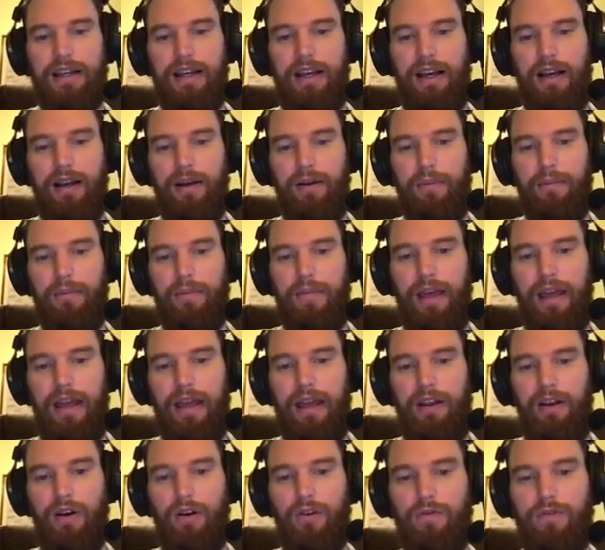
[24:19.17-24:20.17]

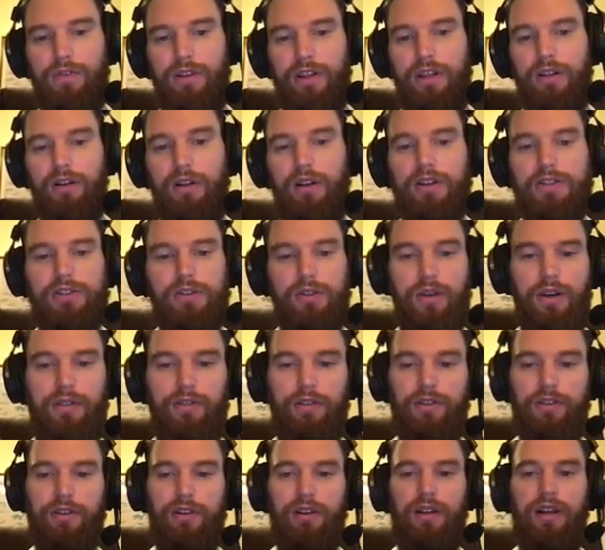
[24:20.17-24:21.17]
And hopefully you'll also have
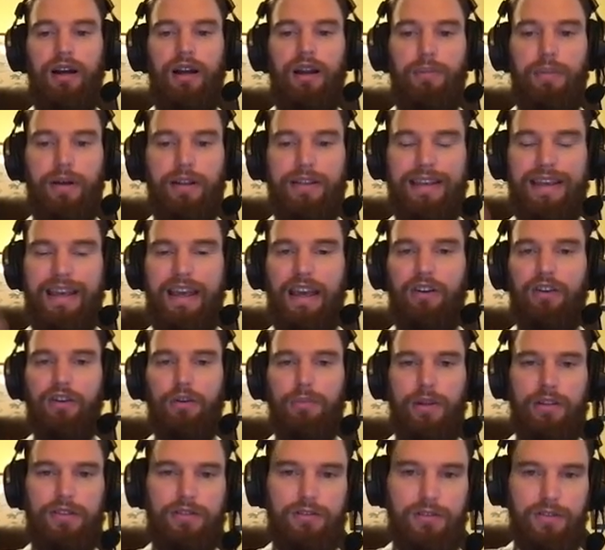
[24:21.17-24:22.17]
learned a lot about the
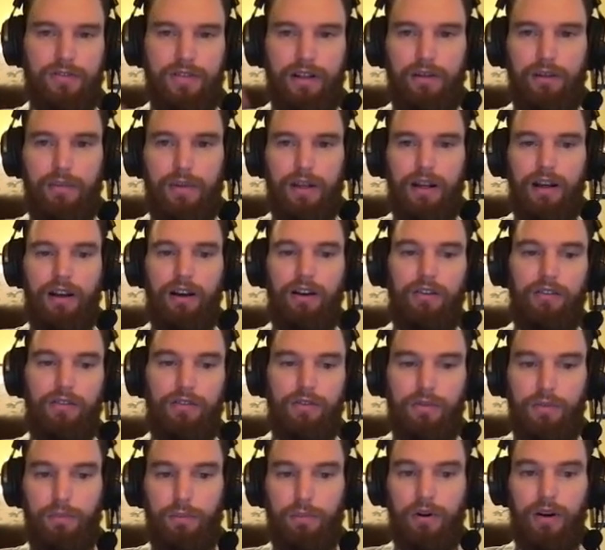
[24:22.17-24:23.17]
incremental development
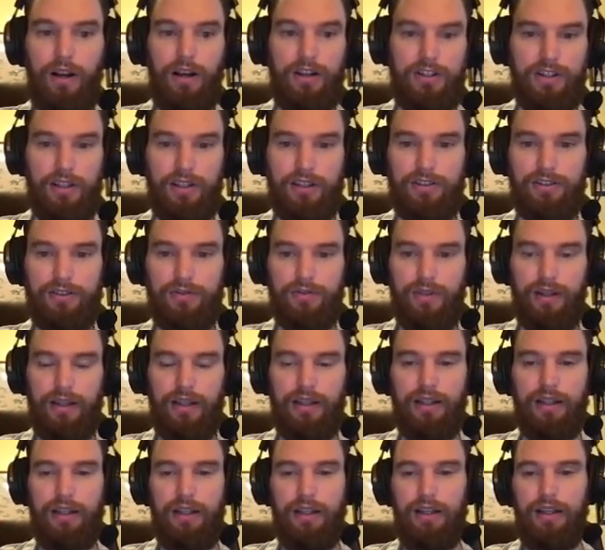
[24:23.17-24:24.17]
of projects,
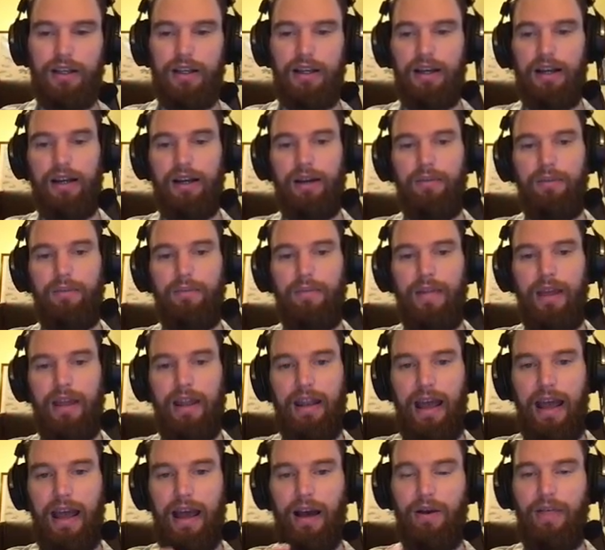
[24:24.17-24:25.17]
right?
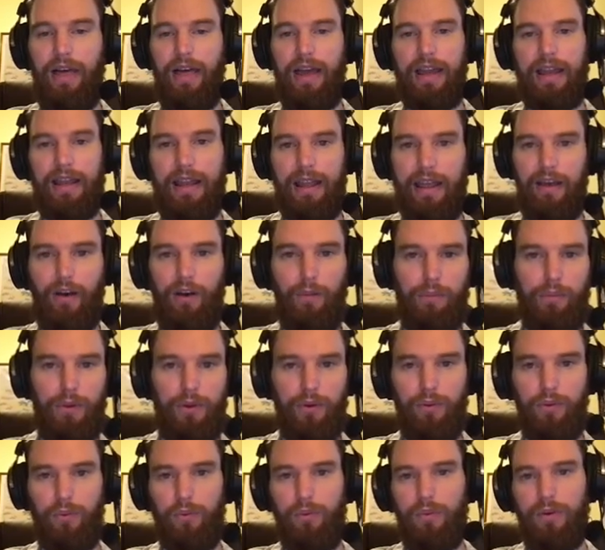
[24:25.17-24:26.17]
And how that can help
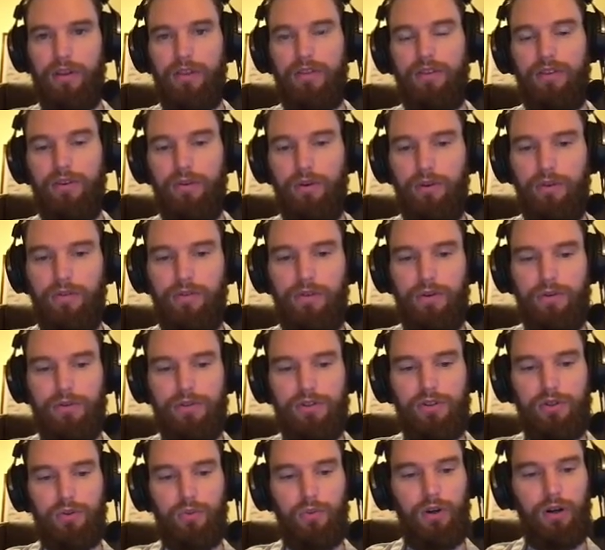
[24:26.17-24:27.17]
you with your
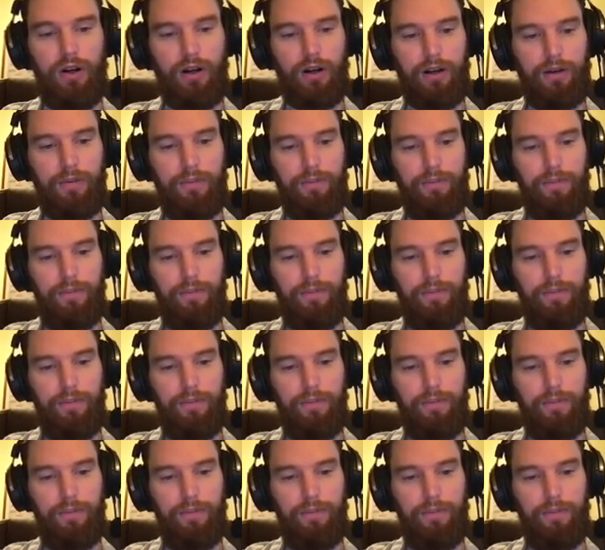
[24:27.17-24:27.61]
future work.